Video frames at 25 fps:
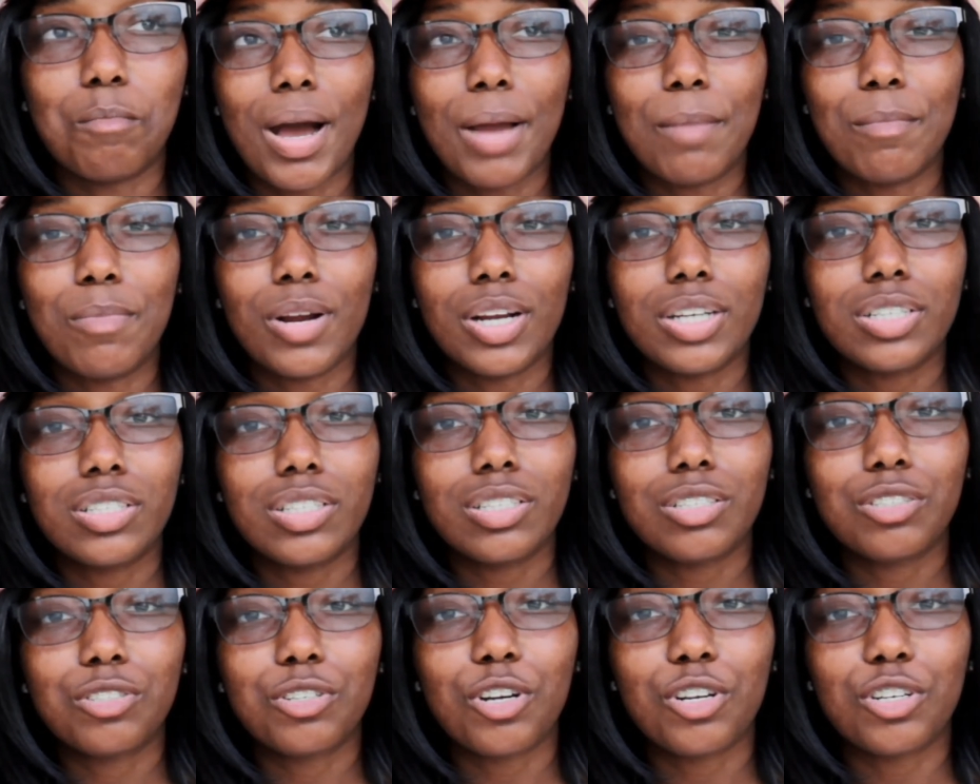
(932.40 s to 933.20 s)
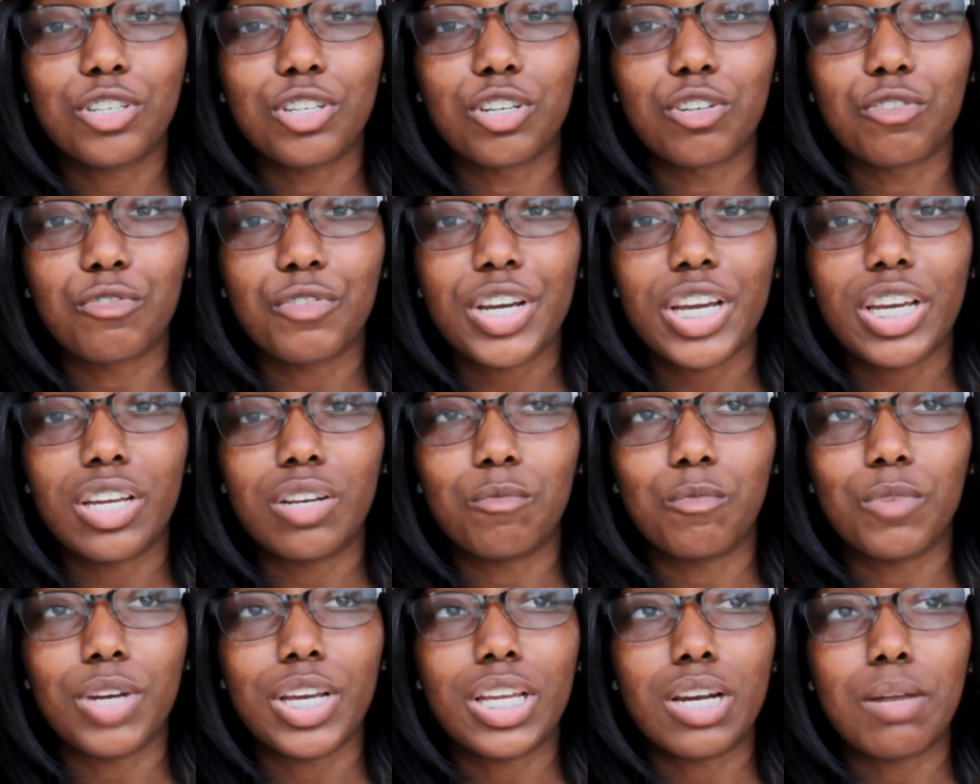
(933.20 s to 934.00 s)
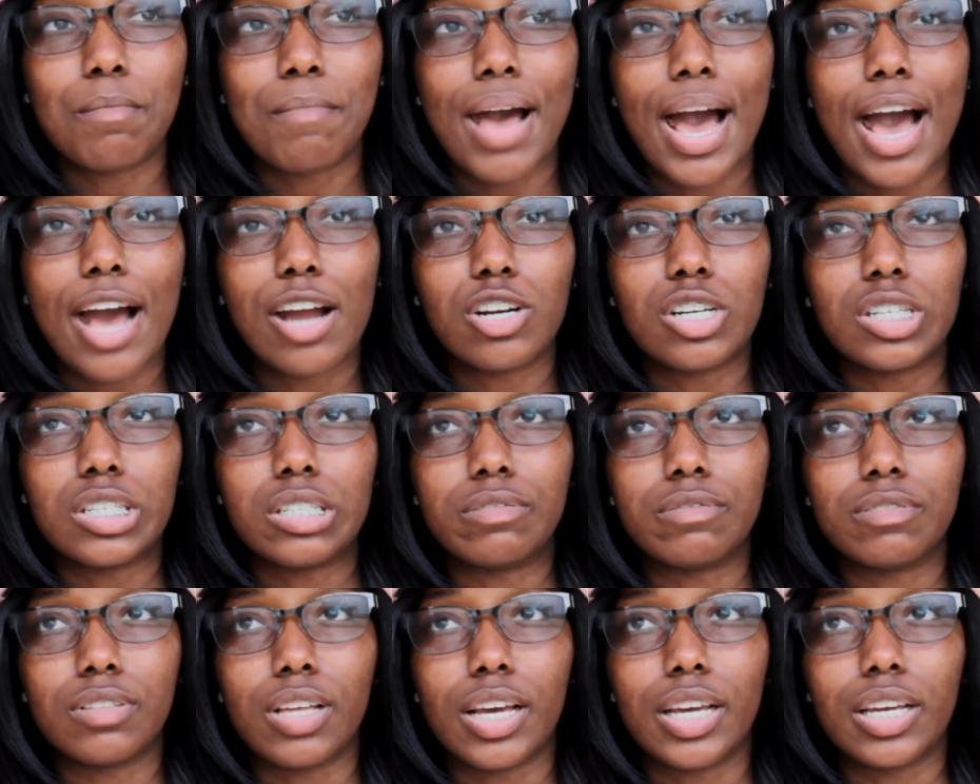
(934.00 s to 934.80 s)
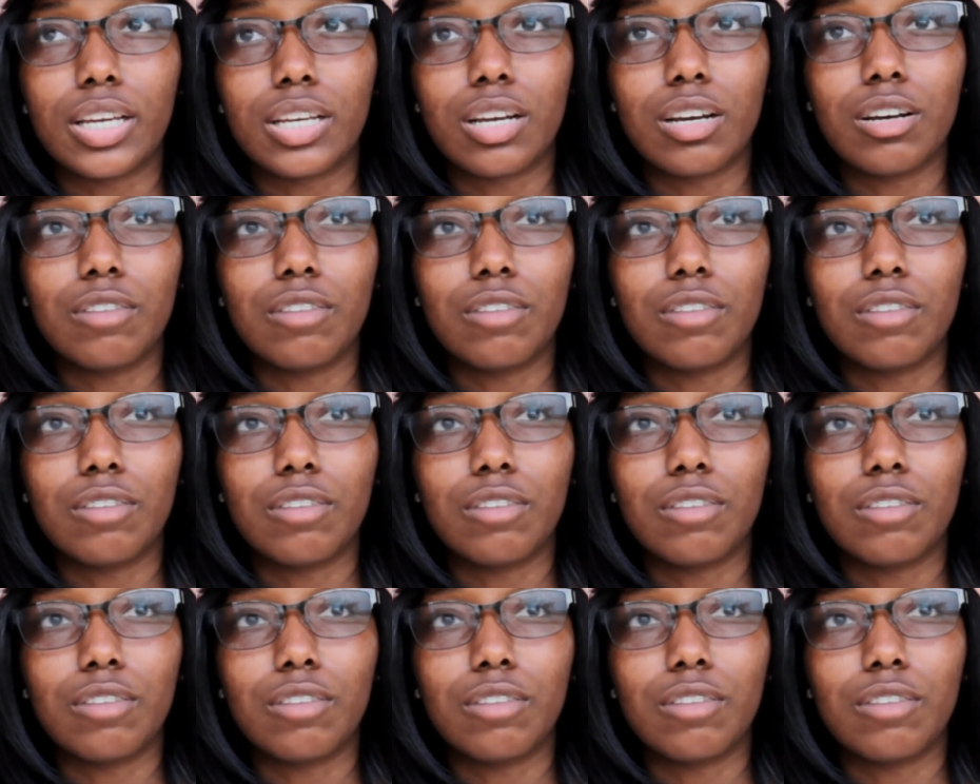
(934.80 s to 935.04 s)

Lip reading: my braces turned green in a matter of like